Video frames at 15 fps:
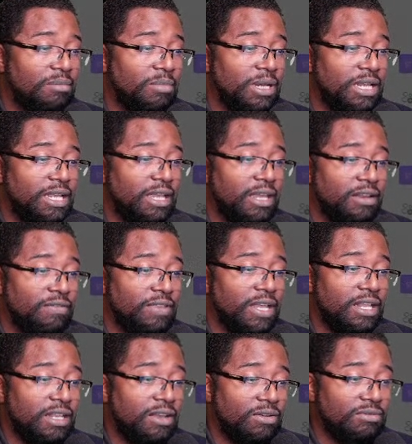but again if
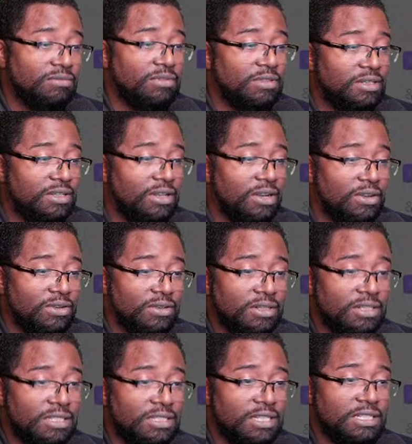they don't you know
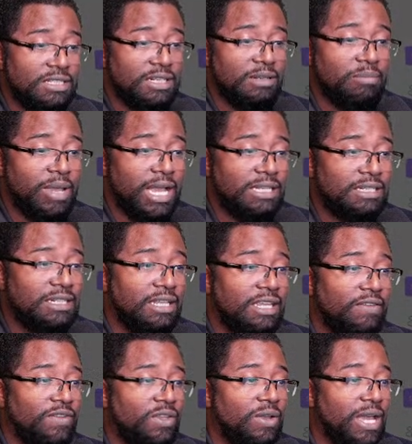this isn't magically
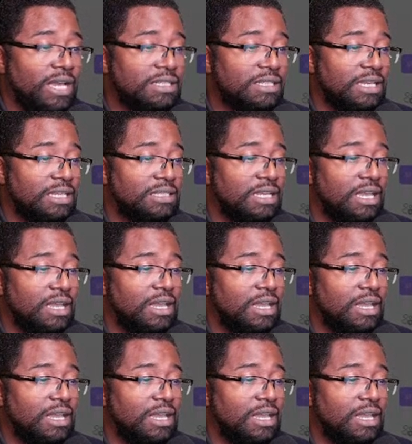giving you access